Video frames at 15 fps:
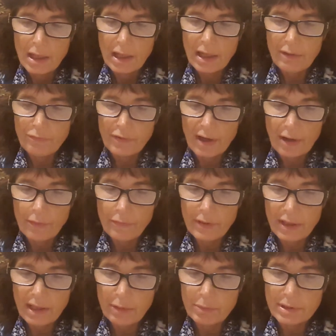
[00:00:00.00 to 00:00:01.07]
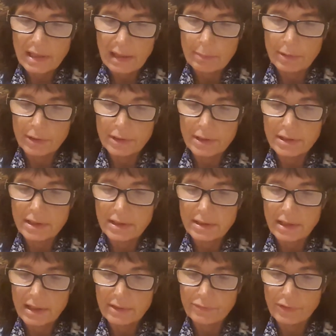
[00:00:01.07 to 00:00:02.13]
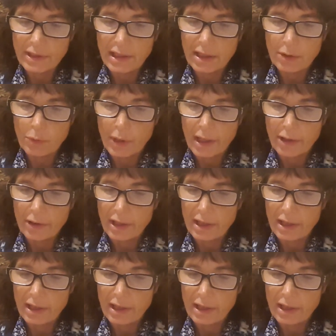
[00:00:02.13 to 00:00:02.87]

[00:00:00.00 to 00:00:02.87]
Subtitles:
He found that he was able to successfully acquire